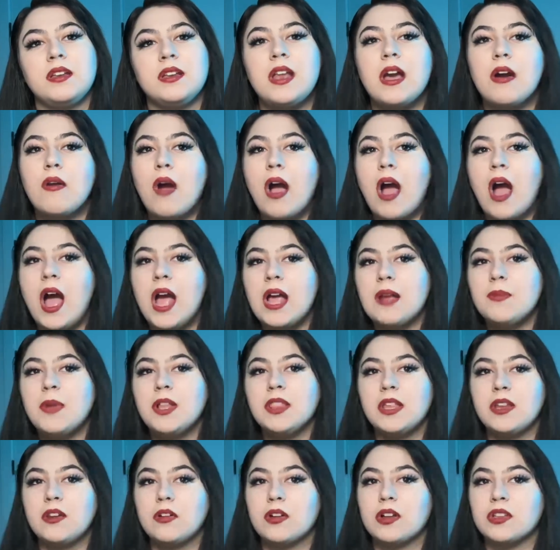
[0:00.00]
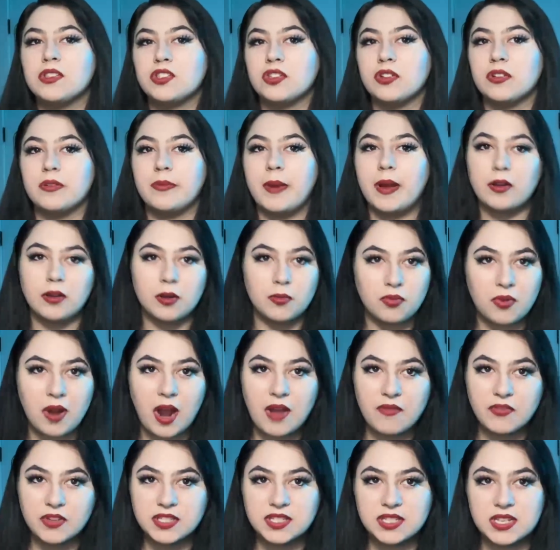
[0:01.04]
Now, I'm a little concerned about her
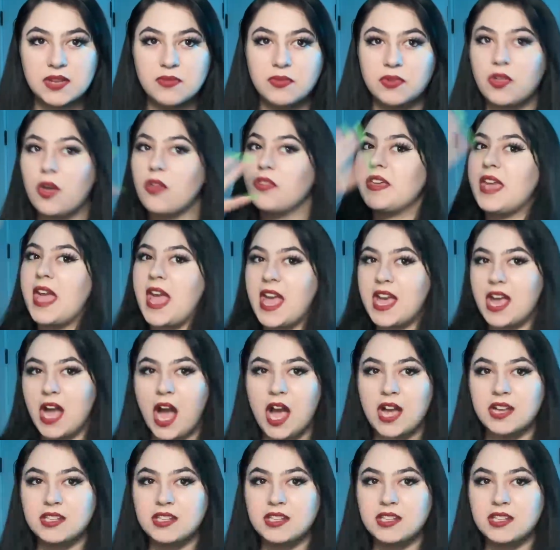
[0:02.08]
privacy with all the AI